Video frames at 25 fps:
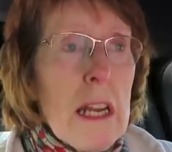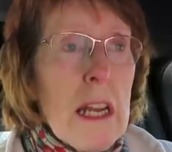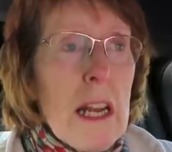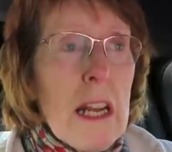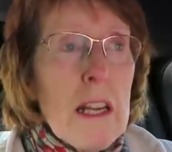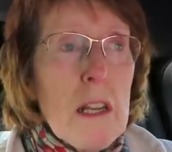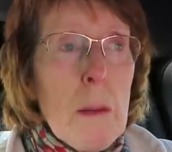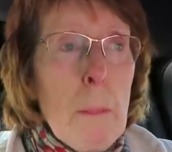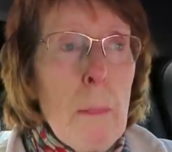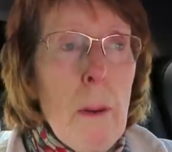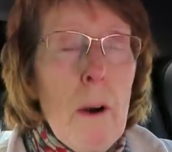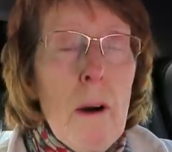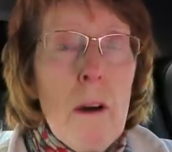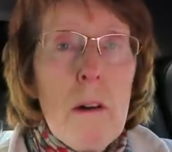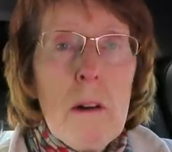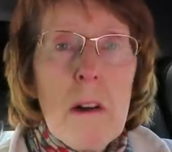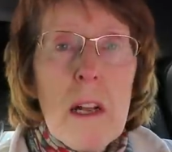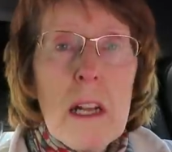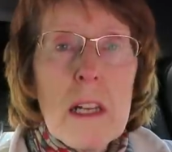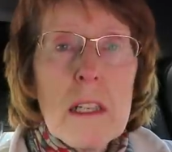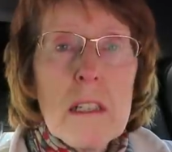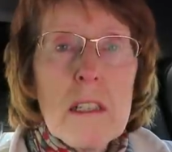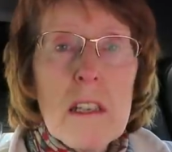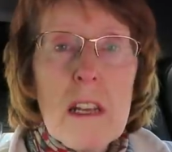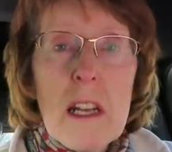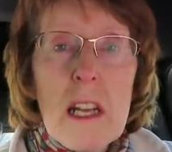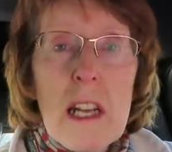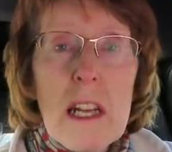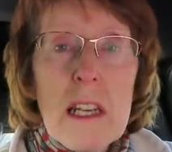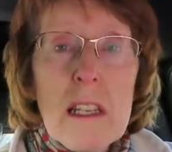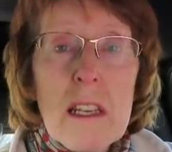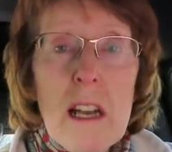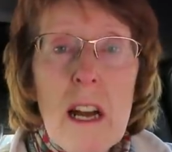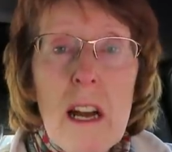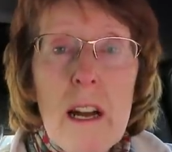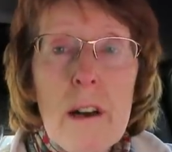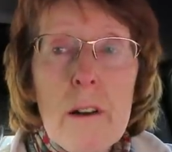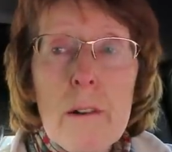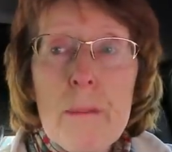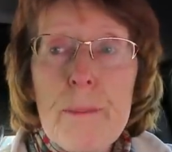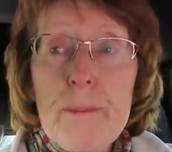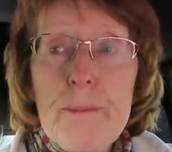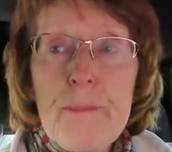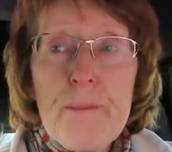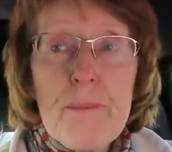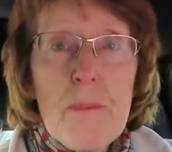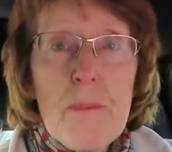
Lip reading: and get a parking ticket out.